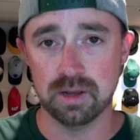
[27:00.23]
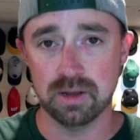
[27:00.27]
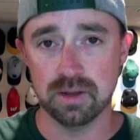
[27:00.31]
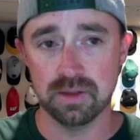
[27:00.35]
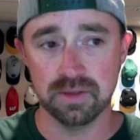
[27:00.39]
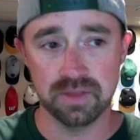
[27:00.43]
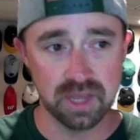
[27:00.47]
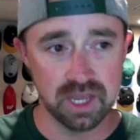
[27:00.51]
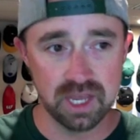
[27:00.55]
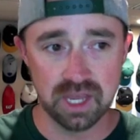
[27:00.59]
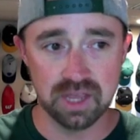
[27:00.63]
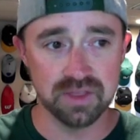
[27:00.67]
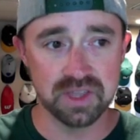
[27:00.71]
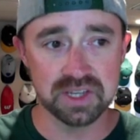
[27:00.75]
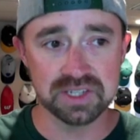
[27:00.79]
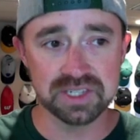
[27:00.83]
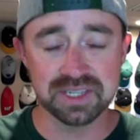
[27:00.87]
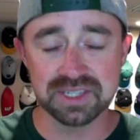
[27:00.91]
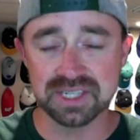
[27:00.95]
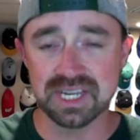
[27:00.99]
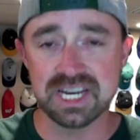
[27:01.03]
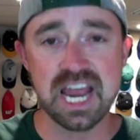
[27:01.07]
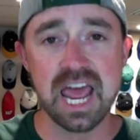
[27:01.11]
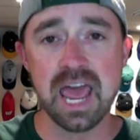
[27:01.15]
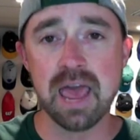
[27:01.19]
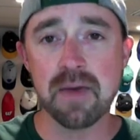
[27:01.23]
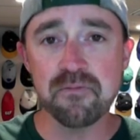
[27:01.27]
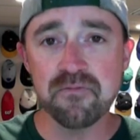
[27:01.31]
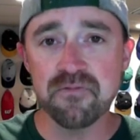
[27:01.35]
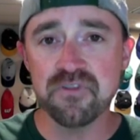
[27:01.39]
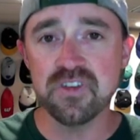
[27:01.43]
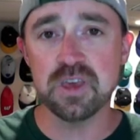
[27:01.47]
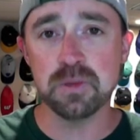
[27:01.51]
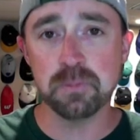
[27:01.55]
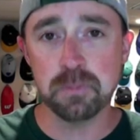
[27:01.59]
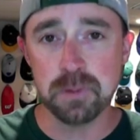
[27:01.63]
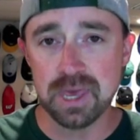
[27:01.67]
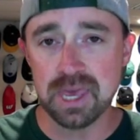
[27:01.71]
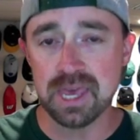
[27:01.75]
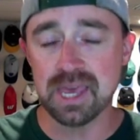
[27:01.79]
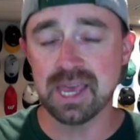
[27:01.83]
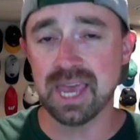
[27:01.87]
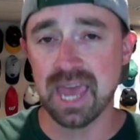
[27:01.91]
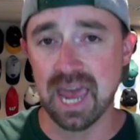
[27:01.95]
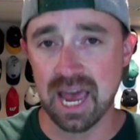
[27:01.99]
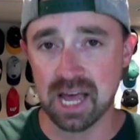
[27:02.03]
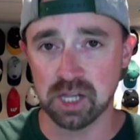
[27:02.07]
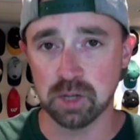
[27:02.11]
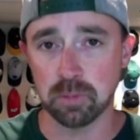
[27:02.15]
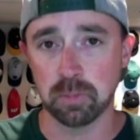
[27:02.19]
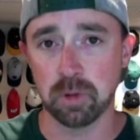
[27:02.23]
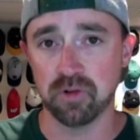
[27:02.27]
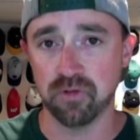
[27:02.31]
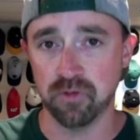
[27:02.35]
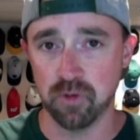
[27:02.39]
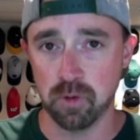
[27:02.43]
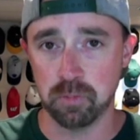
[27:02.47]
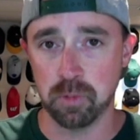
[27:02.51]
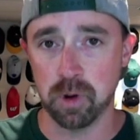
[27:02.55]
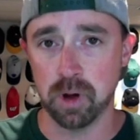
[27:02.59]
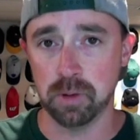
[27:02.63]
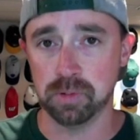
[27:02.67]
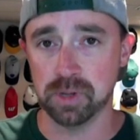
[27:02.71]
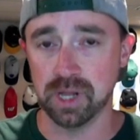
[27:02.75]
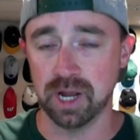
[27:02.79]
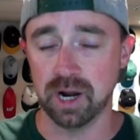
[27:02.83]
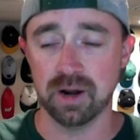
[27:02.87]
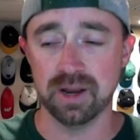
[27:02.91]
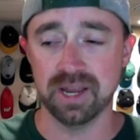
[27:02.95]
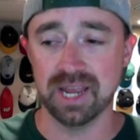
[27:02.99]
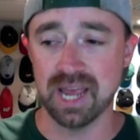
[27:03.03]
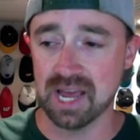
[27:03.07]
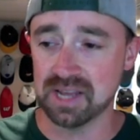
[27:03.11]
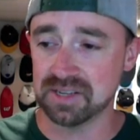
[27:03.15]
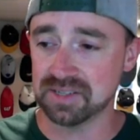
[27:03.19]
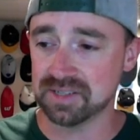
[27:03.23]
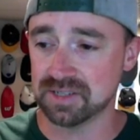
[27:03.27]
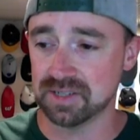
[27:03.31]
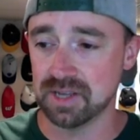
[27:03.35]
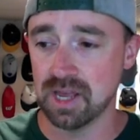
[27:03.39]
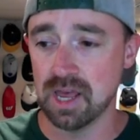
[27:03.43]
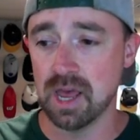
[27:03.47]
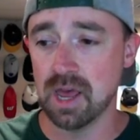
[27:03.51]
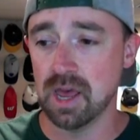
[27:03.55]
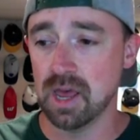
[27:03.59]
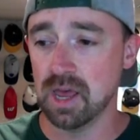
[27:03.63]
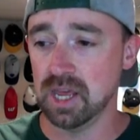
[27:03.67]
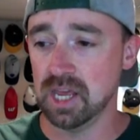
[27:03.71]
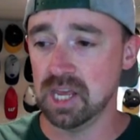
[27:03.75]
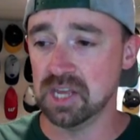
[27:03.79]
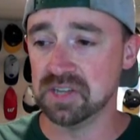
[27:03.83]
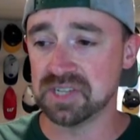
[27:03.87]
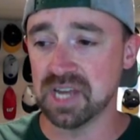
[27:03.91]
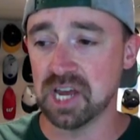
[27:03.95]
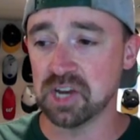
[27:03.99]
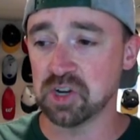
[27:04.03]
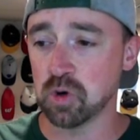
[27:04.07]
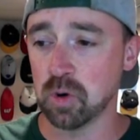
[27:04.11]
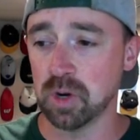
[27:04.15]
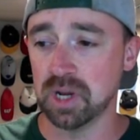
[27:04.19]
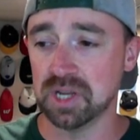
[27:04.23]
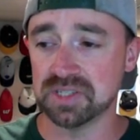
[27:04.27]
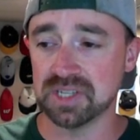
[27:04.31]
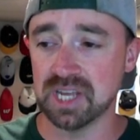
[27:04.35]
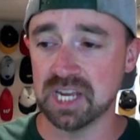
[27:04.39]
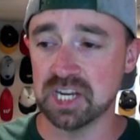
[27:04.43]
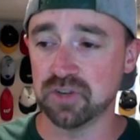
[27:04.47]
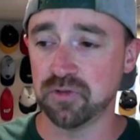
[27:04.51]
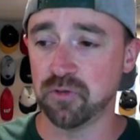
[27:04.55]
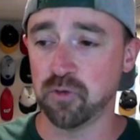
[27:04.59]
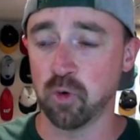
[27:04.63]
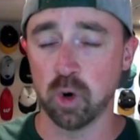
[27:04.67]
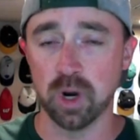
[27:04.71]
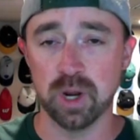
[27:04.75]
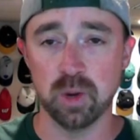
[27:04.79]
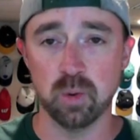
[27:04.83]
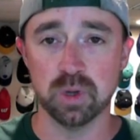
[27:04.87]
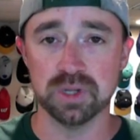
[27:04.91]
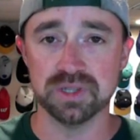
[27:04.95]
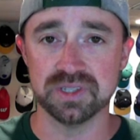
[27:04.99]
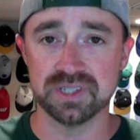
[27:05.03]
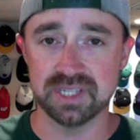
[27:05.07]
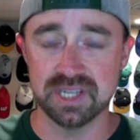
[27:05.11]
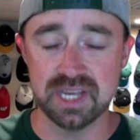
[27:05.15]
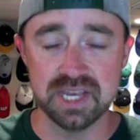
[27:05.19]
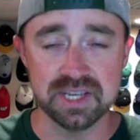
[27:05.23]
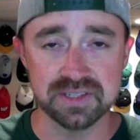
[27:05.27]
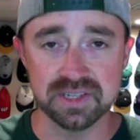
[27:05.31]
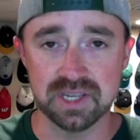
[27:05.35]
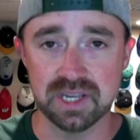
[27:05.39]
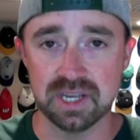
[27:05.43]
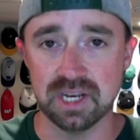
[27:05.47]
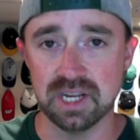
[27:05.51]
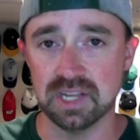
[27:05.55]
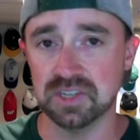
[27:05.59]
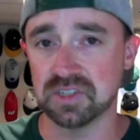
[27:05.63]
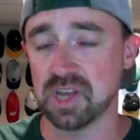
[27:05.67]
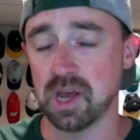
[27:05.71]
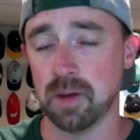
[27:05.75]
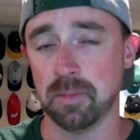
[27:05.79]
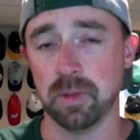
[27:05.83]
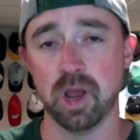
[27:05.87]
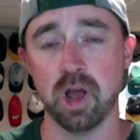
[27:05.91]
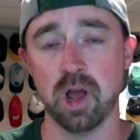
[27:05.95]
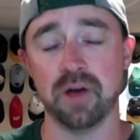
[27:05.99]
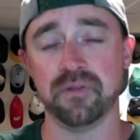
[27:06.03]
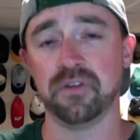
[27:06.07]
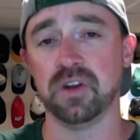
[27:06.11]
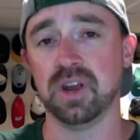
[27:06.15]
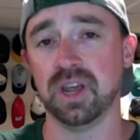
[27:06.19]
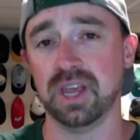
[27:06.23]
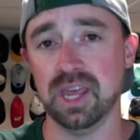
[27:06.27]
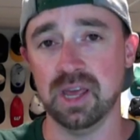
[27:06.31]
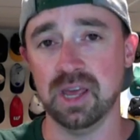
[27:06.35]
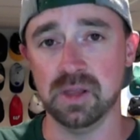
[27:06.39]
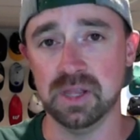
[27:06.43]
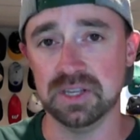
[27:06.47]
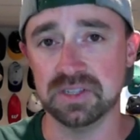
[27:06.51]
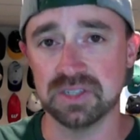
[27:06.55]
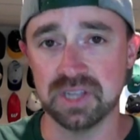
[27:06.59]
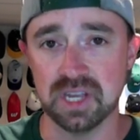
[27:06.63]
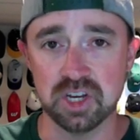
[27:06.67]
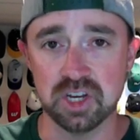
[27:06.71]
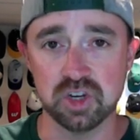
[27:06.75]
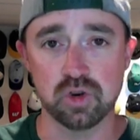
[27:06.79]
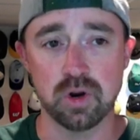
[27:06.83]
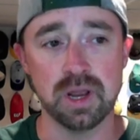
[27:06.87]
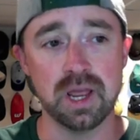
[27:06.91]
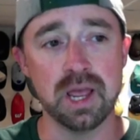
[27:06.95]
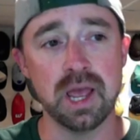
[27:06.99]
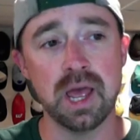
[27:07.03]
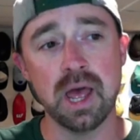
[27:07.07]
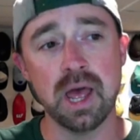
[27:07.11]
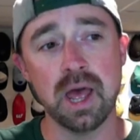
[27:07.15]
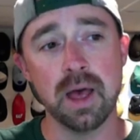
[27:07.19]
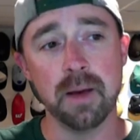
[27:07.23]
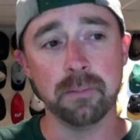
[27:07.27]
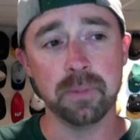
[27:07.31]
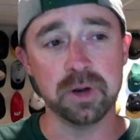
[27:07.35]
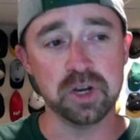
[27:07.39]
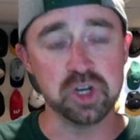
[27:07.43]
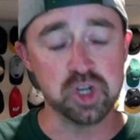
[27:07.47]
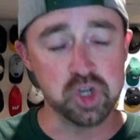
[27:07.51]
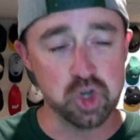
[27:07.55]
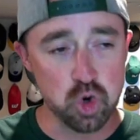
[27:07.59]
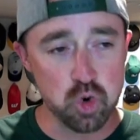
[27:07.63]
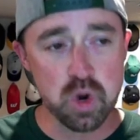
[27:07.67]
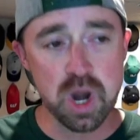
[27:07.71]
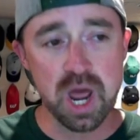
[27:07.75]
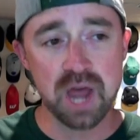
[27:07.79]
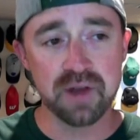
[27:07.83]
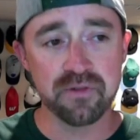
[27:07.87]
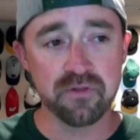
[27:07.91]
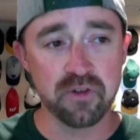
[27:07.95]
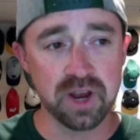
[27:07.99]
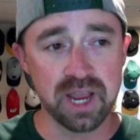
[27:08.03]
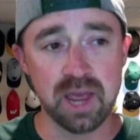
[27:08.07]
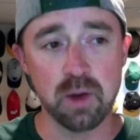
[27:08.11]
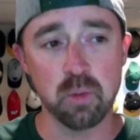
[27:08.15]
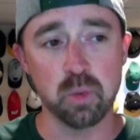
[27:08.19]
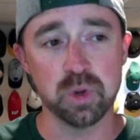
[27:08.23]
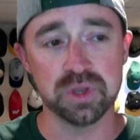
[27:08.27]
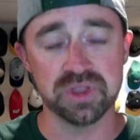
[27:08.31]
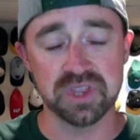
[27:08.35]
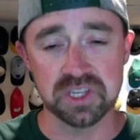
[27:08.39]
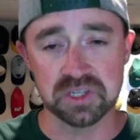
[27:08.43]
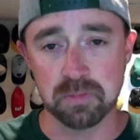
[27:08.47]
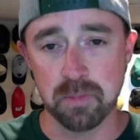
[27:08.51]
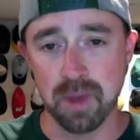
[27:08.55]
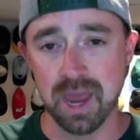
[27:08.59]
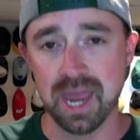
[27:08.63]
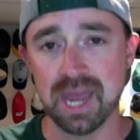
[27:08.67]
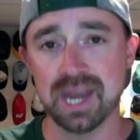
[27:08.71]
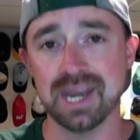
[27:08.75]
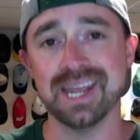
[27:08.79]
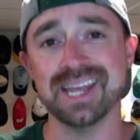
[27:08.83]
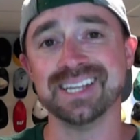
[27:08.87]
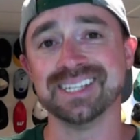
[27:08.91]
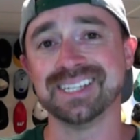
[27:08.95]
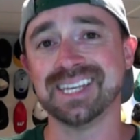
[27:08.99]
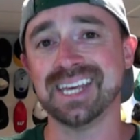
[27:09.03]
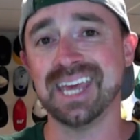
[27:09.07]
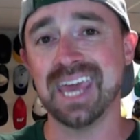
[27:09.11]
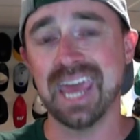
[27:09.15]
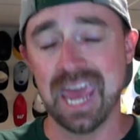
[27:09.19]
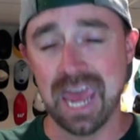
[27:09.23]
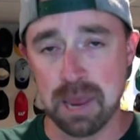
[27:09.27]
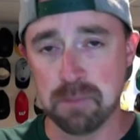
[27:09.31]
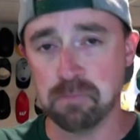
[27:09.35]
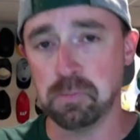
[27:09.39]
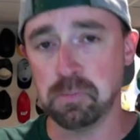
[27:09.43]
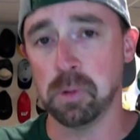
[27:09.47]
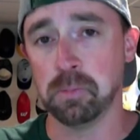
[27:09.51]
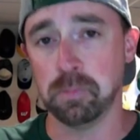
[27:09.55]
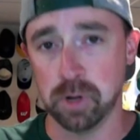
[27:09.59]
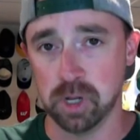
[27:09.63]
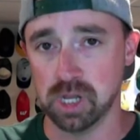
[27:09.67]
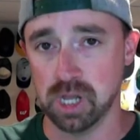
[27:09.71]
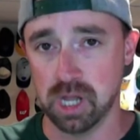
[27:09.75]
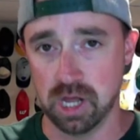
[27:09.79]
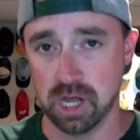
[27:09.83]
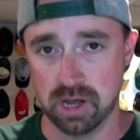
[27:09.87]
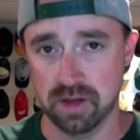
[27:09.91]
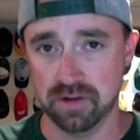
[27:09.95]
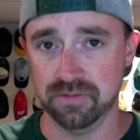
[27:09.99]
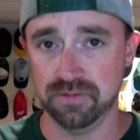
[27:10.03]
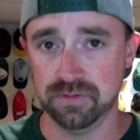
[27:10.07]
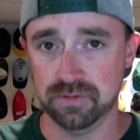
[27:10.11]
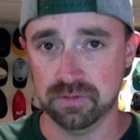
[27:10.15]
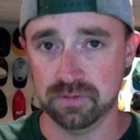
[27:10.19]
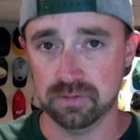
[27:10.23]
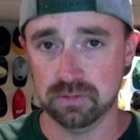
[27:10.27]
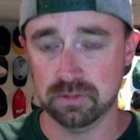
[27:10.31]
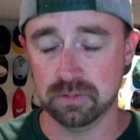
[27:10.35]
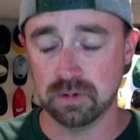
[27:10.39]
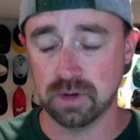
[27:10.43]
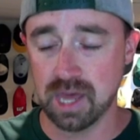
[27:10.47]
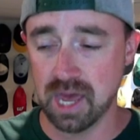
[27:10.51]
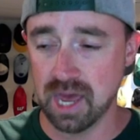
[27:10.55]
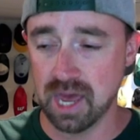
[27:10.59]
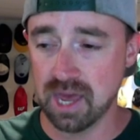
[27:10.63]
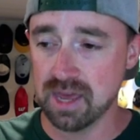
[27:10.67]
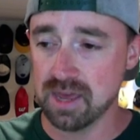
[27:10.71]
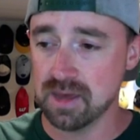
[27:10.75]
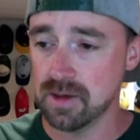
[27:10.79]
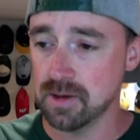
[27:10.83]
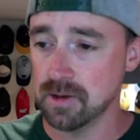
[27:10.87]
This is an MVP caliber football player. Yes, he's entering his age 41 season. He's coming off an Achilles injury, but do not forget what this man is capable of. Okay.